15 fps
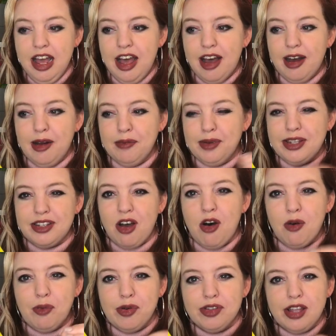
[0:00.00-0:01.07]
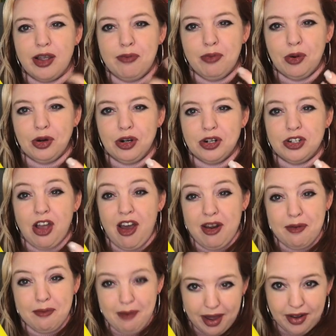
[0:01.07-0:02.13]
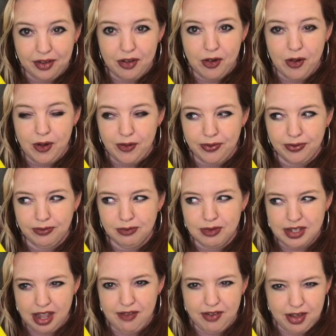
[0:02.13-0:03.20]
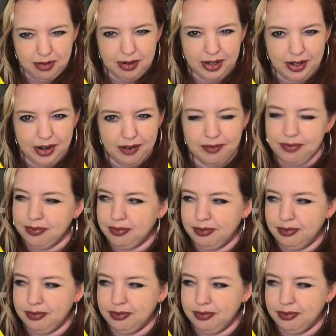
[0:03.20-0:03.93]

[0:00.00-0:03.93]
Um, it's almost like borders on a medical sci-fi thriller.